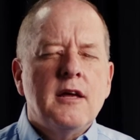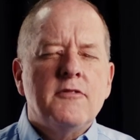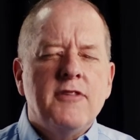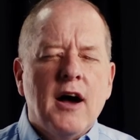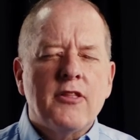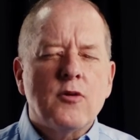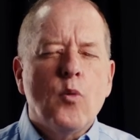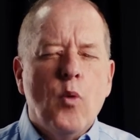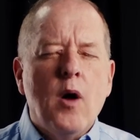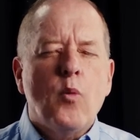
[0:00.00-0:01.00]
Father,
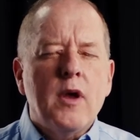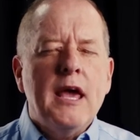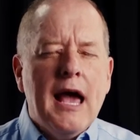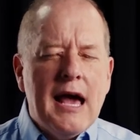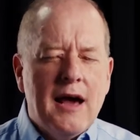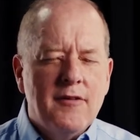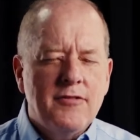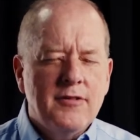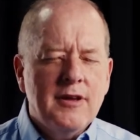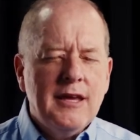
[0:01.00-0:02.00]
what we
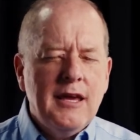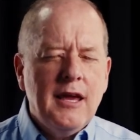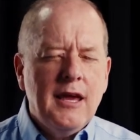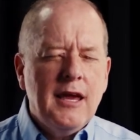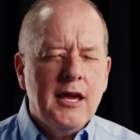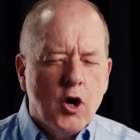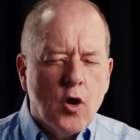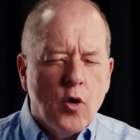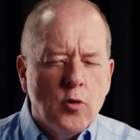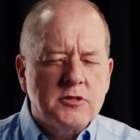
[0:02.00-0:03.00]
have in our
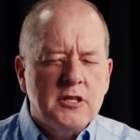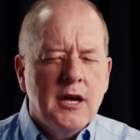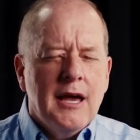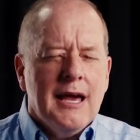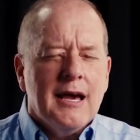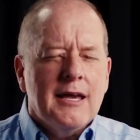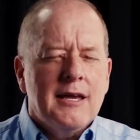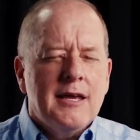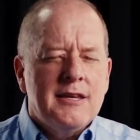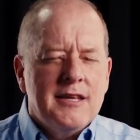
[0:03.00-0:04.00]
homes,
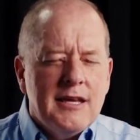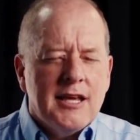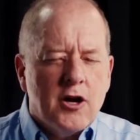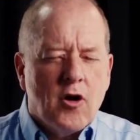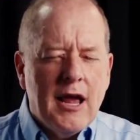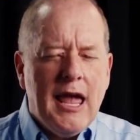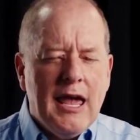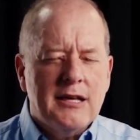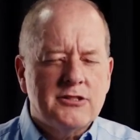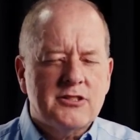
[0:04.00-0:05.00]
indeed in our
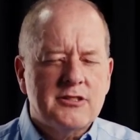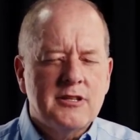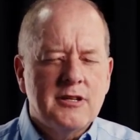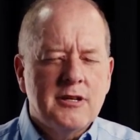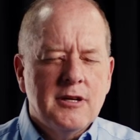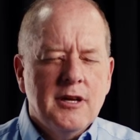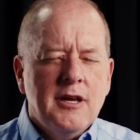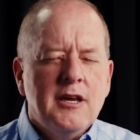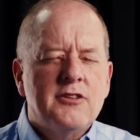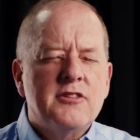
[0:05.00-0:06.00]
hands,
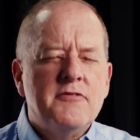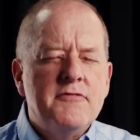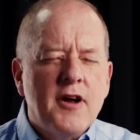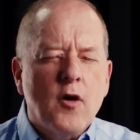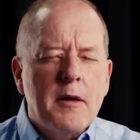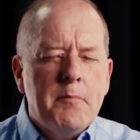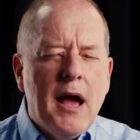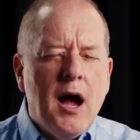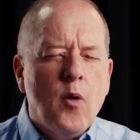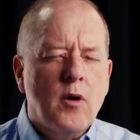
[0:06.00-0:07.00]
is the very
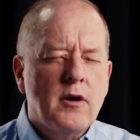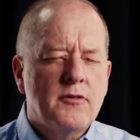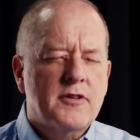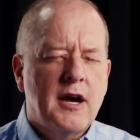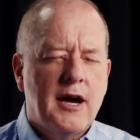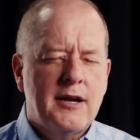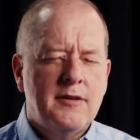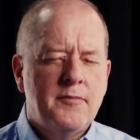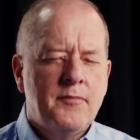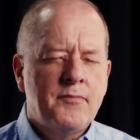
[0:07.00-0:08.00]
power of God.
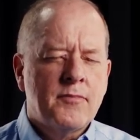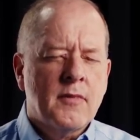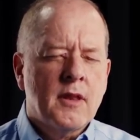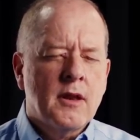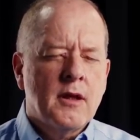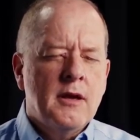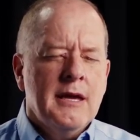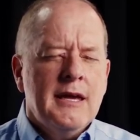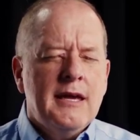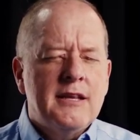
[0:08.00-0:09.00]

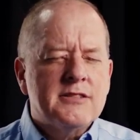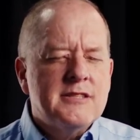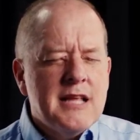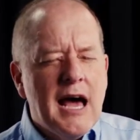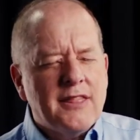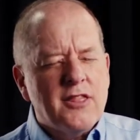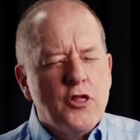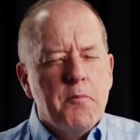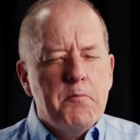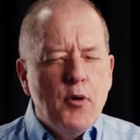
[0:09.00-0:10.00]
It is not
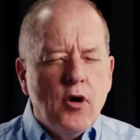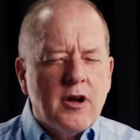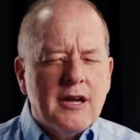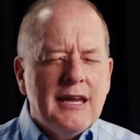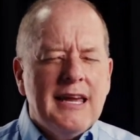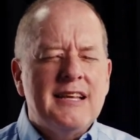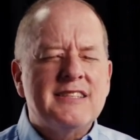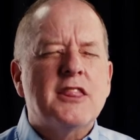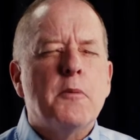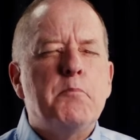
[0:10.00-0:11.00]
the book, it is
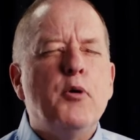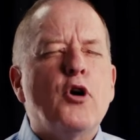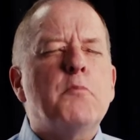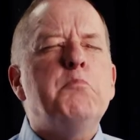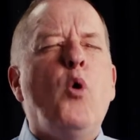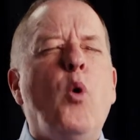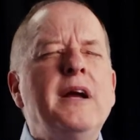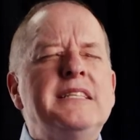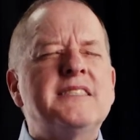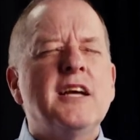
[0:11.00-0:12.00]
that the book
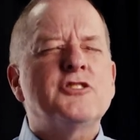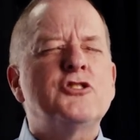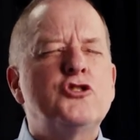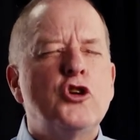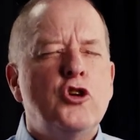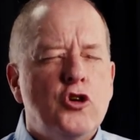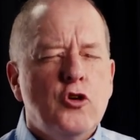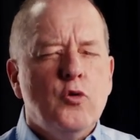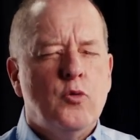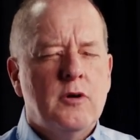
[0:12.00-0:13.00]
points us to
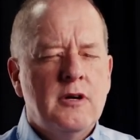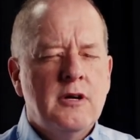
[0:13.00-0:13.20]
you,